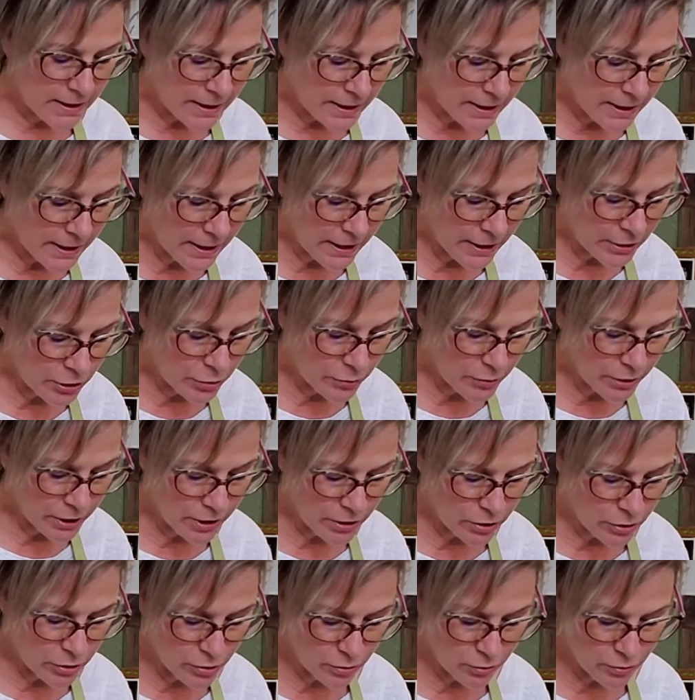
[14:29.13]
and you can
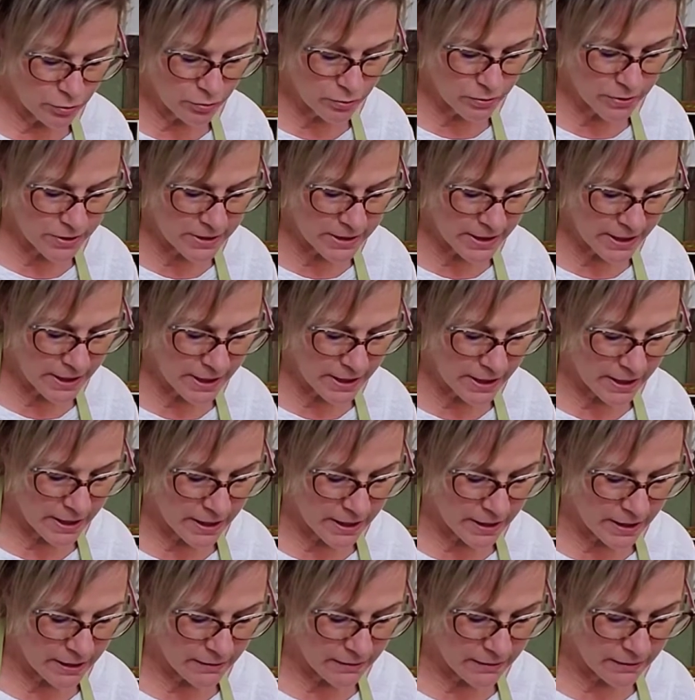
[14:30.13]
use
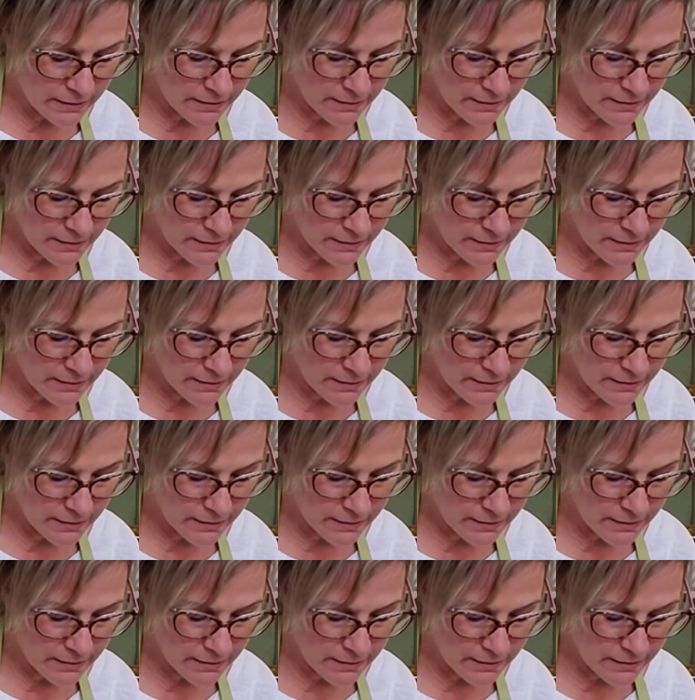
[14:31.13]
a